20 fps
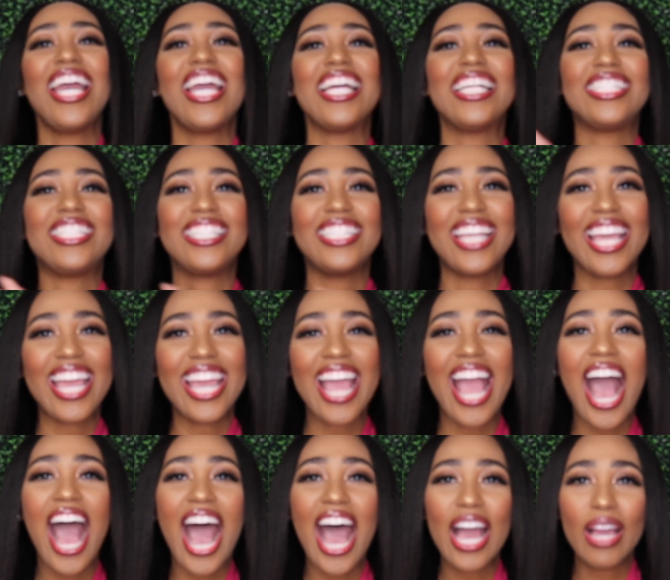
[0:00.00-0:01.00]
and
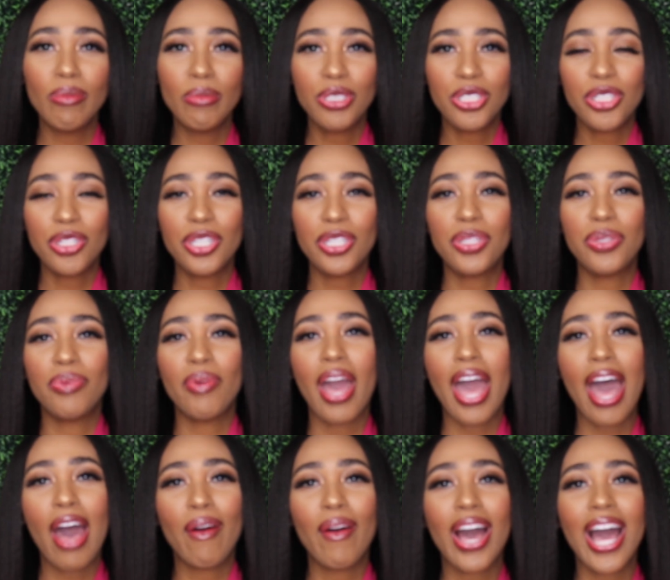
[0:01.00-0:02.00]
today I'm showing you
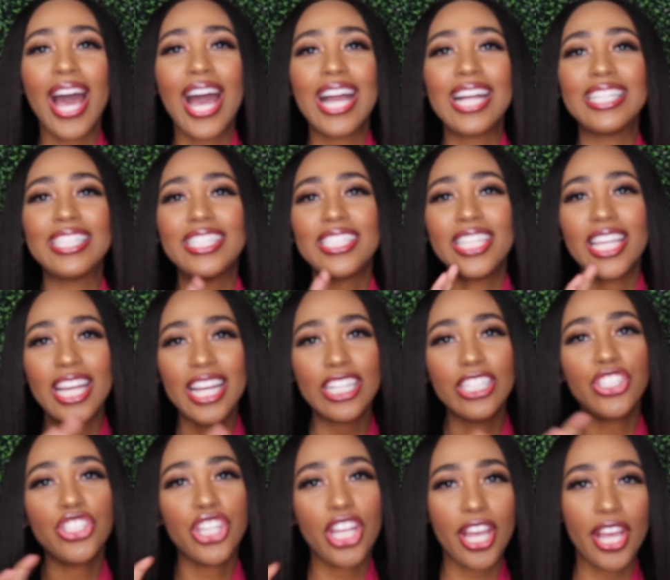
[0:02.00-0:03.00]
how I
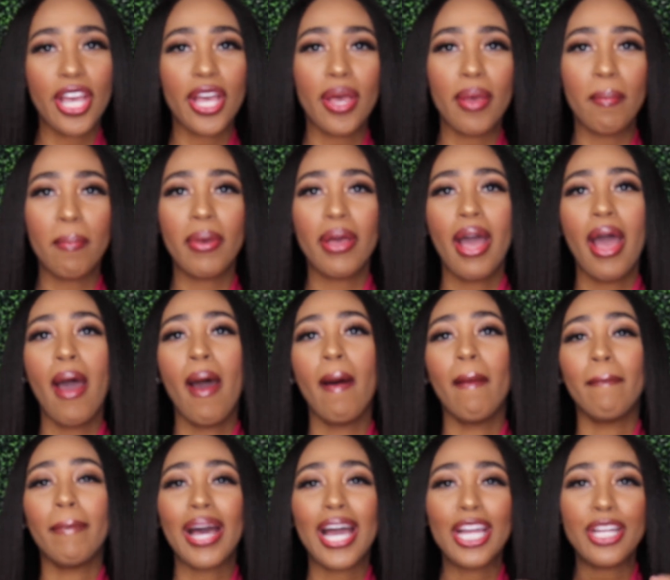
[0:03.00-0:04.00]
touch up
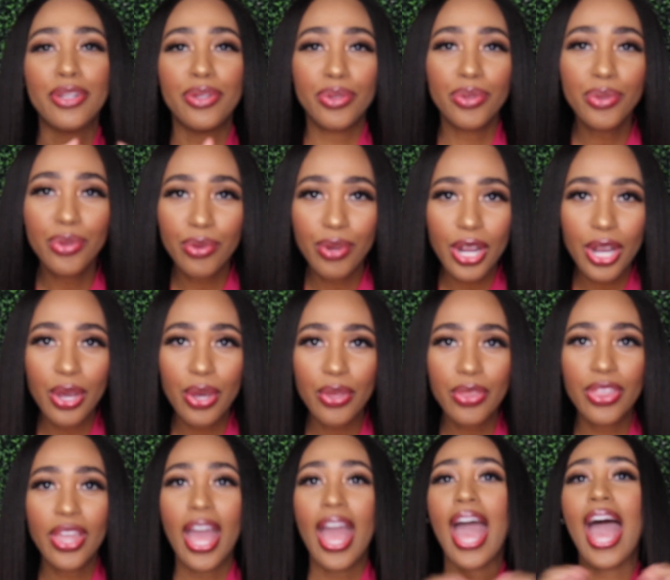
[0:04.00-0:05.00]
my new
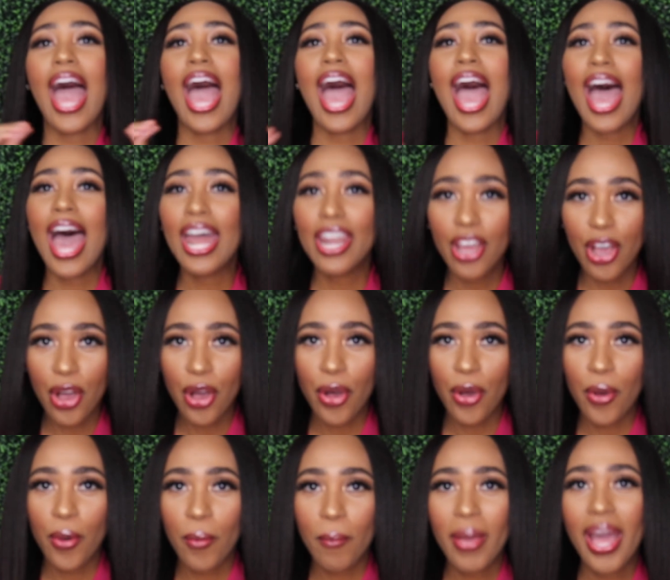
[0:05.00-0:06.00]
growth at
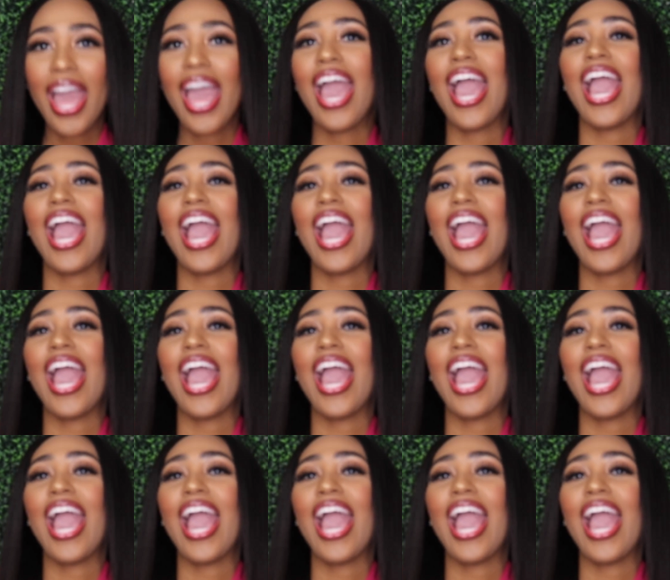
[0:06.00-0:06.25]
home,